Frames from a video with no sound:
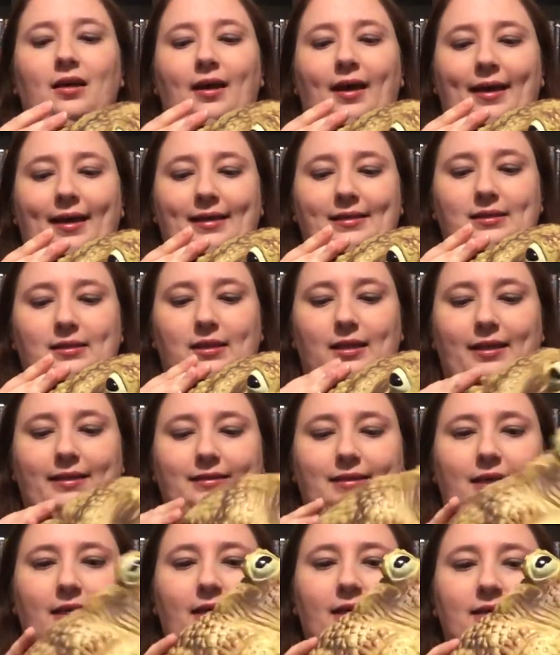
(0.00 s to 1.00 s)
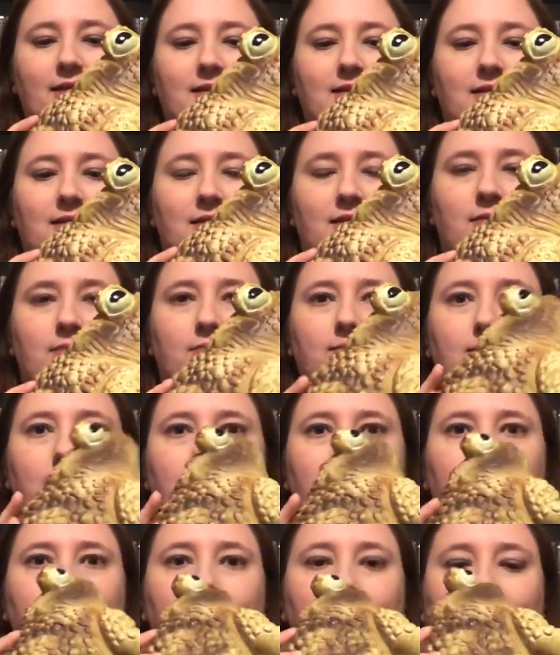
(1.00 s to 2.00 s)
I guess, latex and
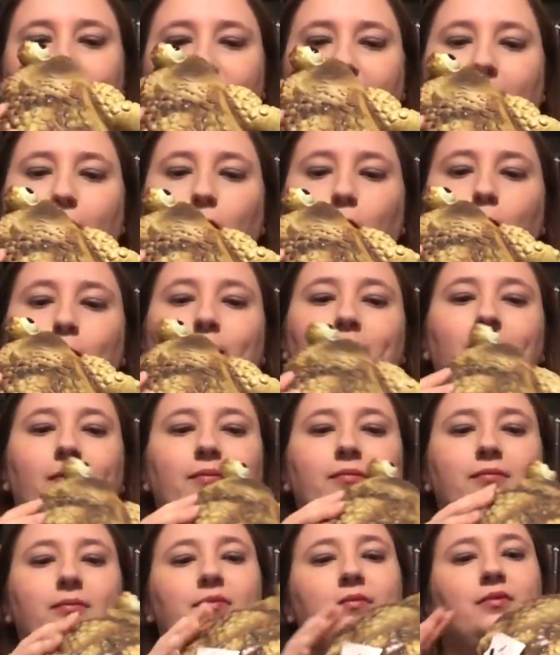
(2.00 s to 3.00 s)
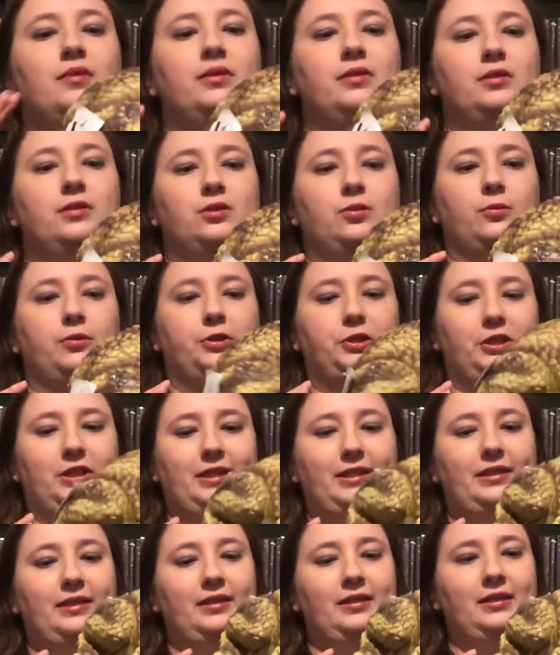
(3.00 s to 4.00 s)
foam,
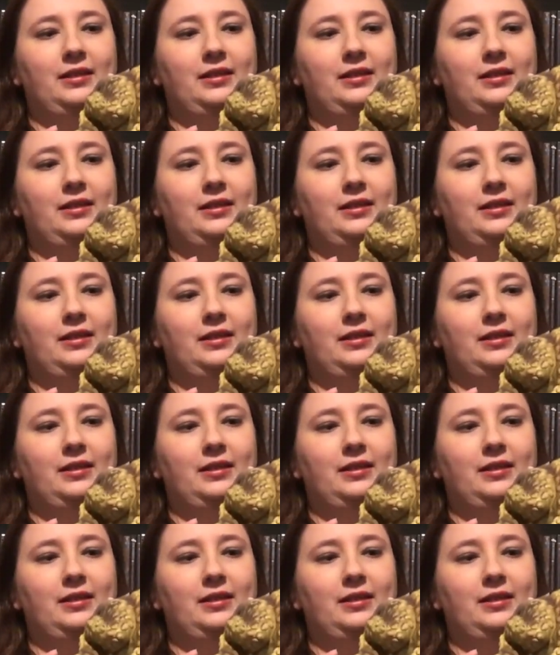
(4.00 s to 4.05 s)
squishy.